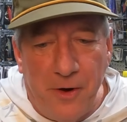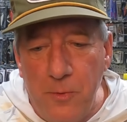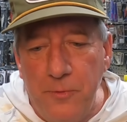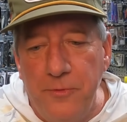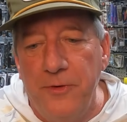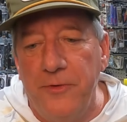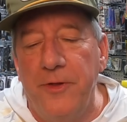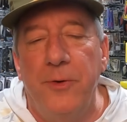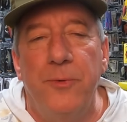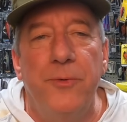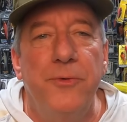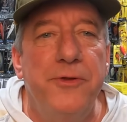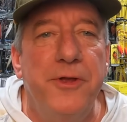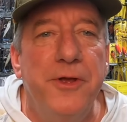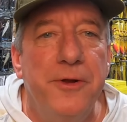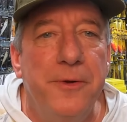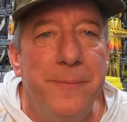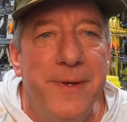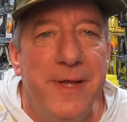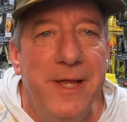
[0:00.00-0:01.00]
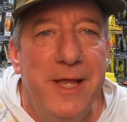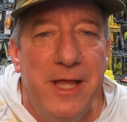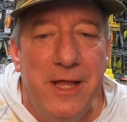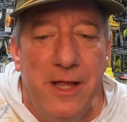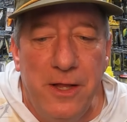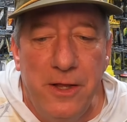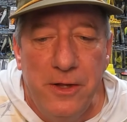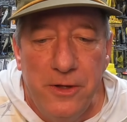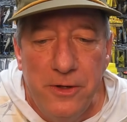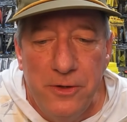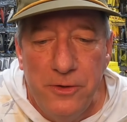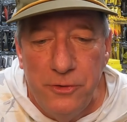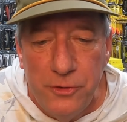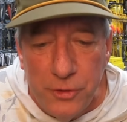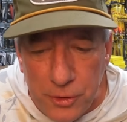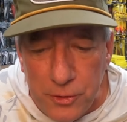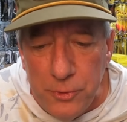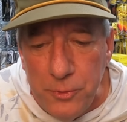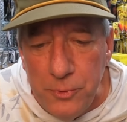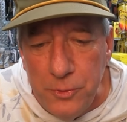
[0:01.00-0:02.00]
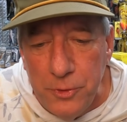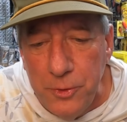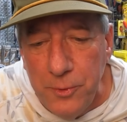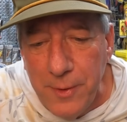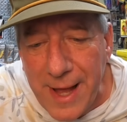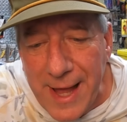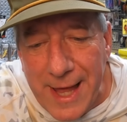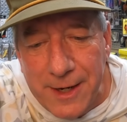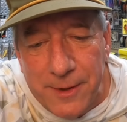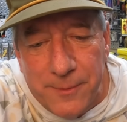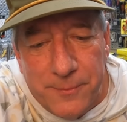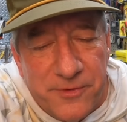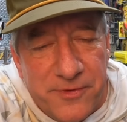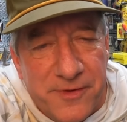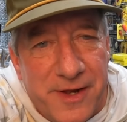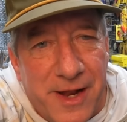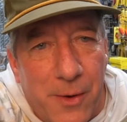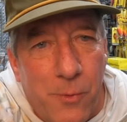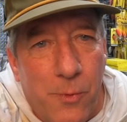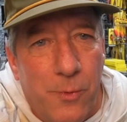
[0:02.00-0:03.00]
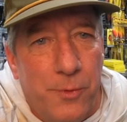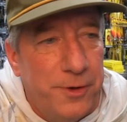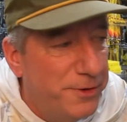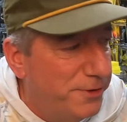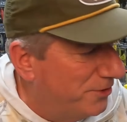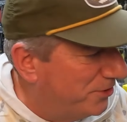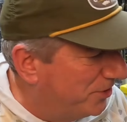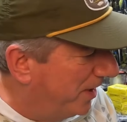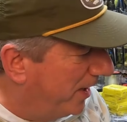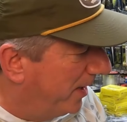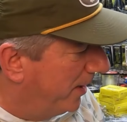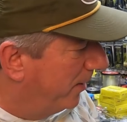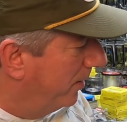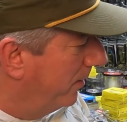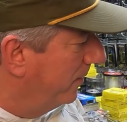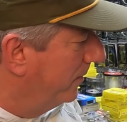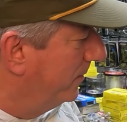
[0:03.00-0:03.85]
you there was going to be 2 new items that I wanted to share,